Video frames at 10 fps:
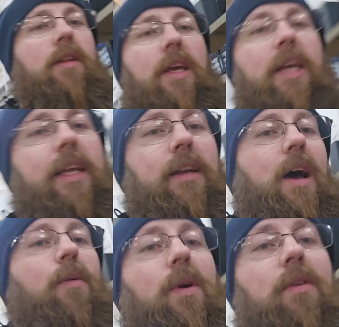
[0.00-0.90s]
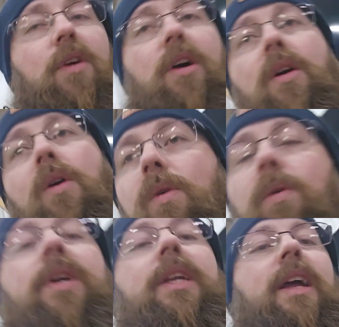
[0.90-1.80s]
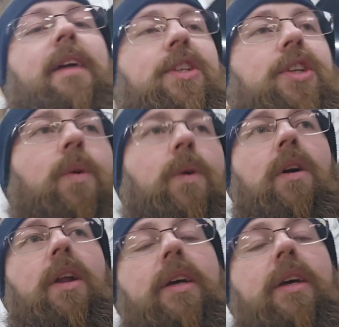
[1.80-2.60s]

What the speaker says: thing did not want to run cold. It didn't have a choke on it,